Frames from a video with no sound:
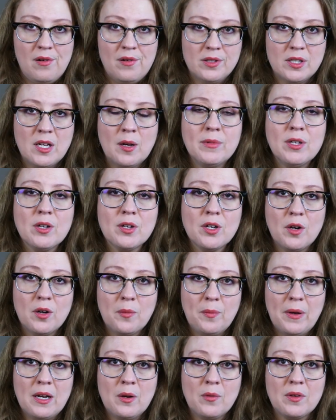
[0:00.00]
Tell me you're
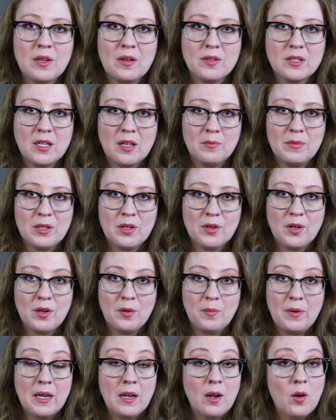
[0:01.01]
codependent without telling me you're
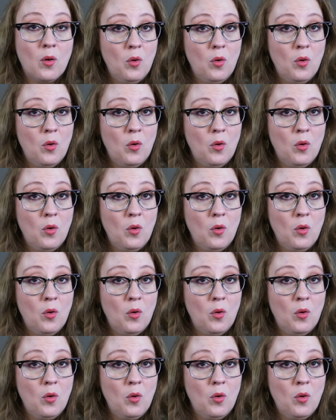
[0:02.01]
codependent.